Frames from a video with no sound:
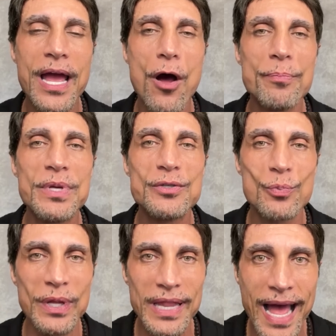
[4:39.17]
helped us
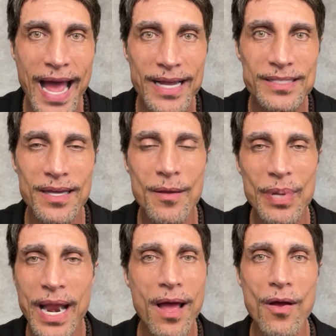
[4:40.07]
relax.
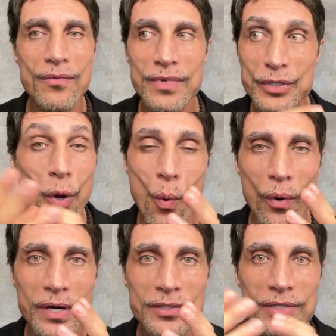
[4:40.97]
But now there's no
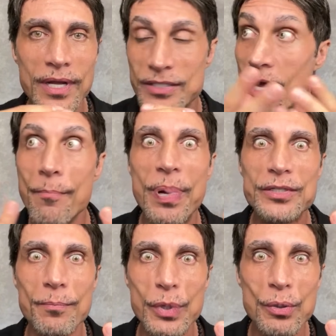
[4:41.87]
orange. It's all a bunch
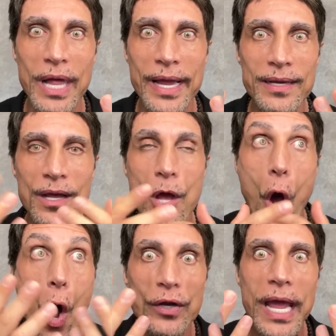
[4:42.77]
of blue light
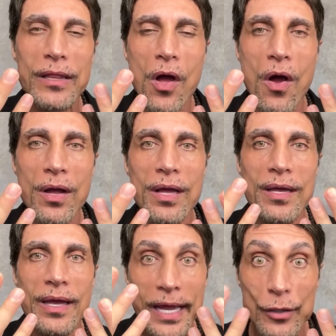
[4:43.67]
all day long,
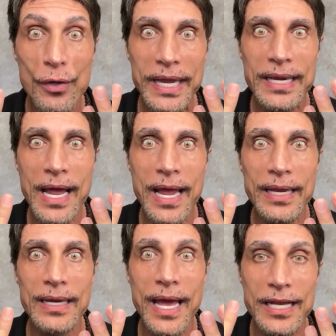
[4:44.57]
including at
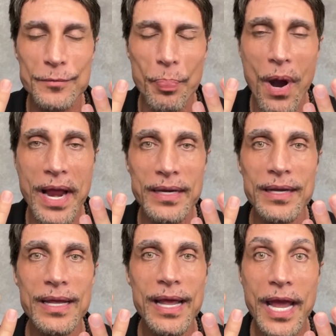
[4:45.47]
night. And it's bright.
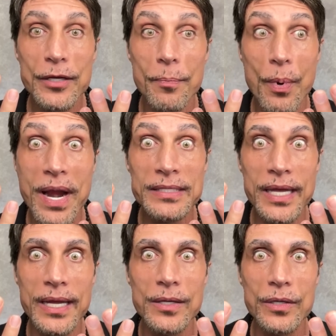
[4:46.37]
And your brain's
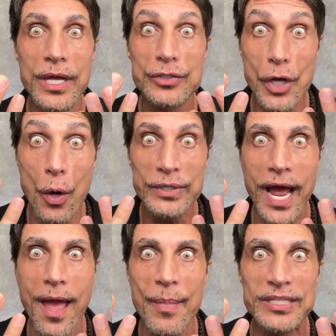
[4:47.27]
like, it's go
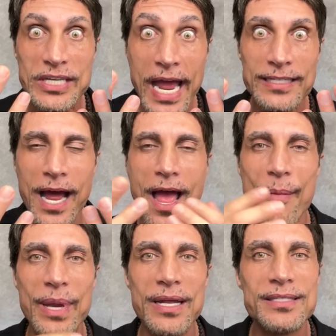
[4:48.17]
time. It's
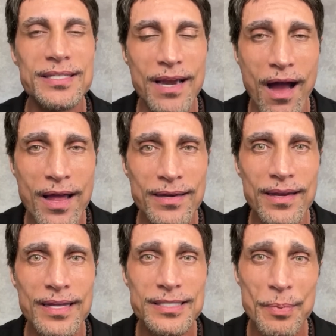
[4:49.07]
daytime. And it's not.
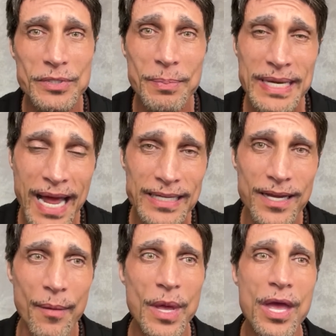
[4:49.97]
It's supposed to be nighttime.